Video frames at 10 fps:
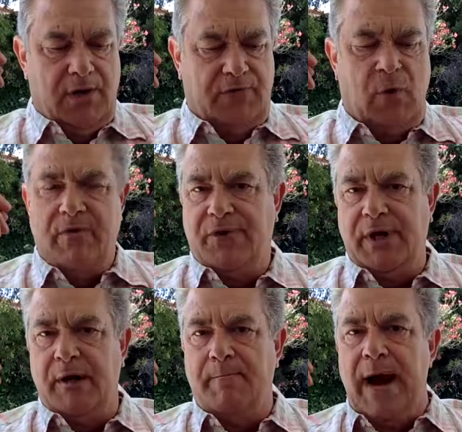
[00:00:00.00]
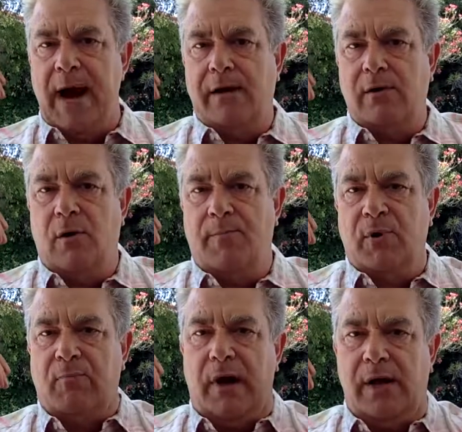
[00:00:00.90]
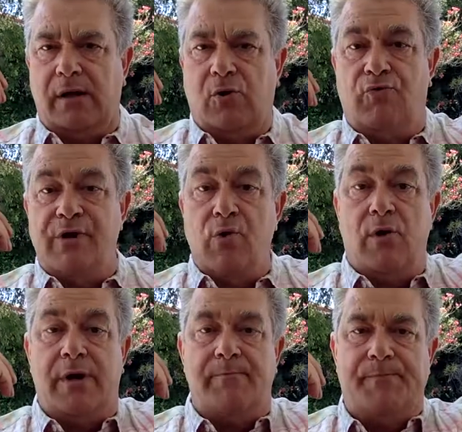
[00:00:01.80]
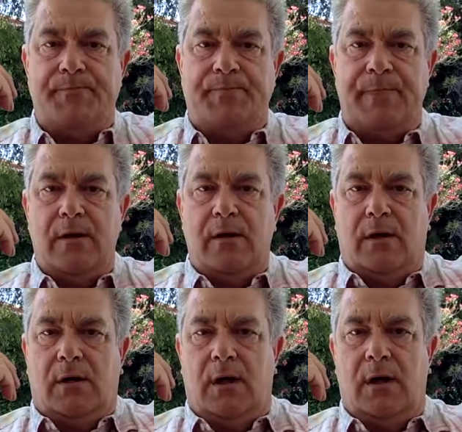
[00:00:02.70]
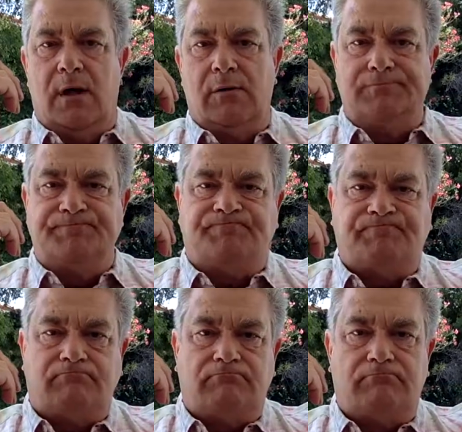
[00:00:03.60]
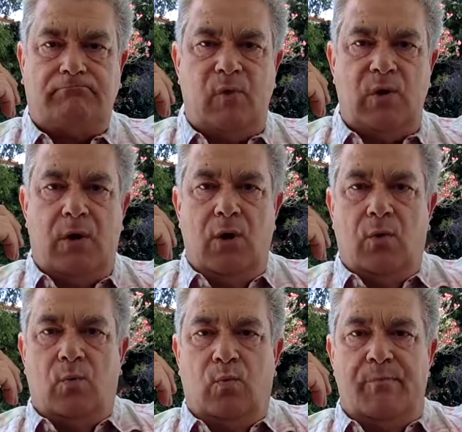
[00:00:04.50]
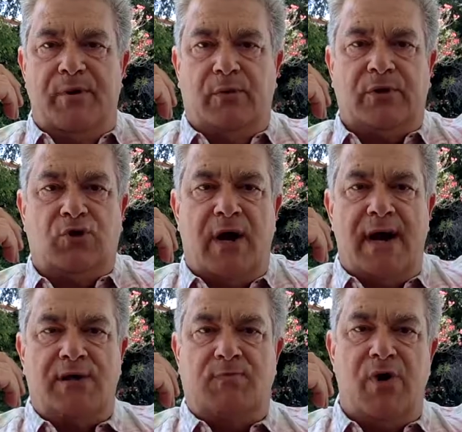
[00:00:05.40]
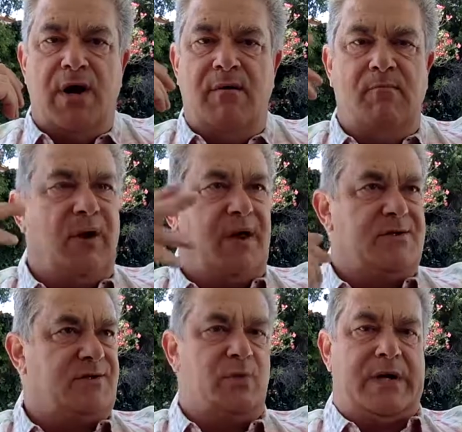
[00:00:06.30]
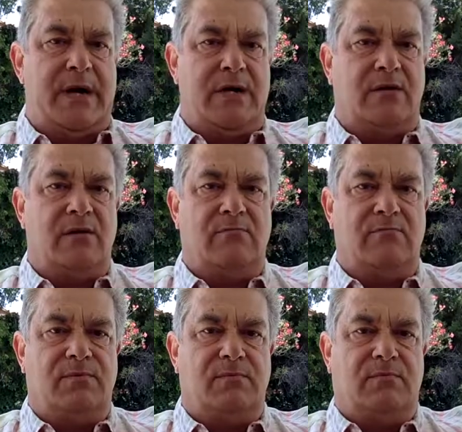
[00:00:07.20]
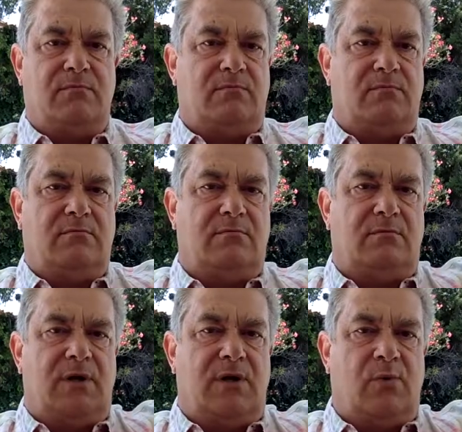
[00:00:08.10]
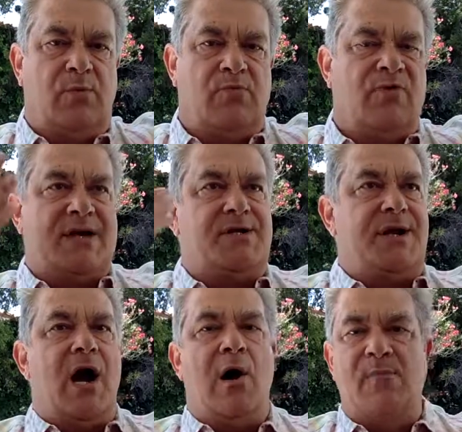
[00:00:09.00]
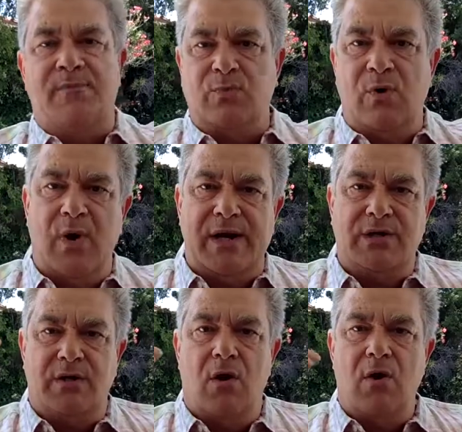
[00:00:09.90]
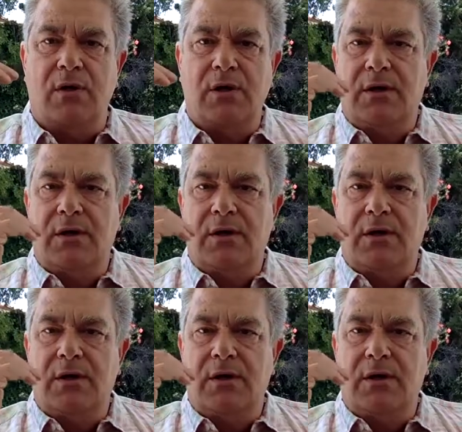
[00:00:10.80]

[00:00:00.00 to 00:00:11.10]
throw everything in a bag and hop on a plane and go record him. We built the tracks, bringing in players as we needed them. You know, we were writing the album as we went along.